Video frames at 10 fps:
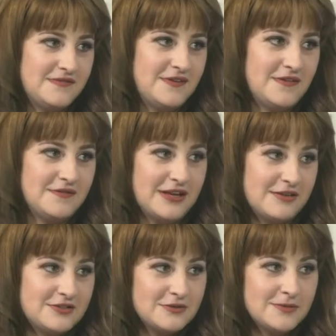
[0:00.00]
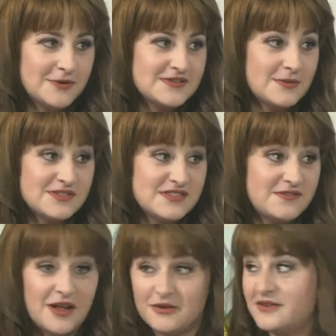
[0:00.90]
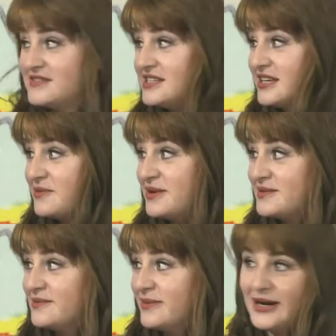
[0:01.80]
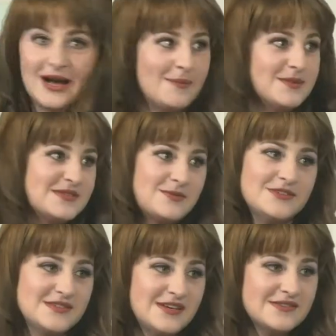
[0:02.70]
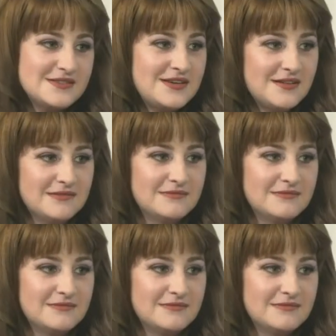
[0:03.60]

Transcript: of like a true person that wants to follow and see like what what happens and what's next. Yeah.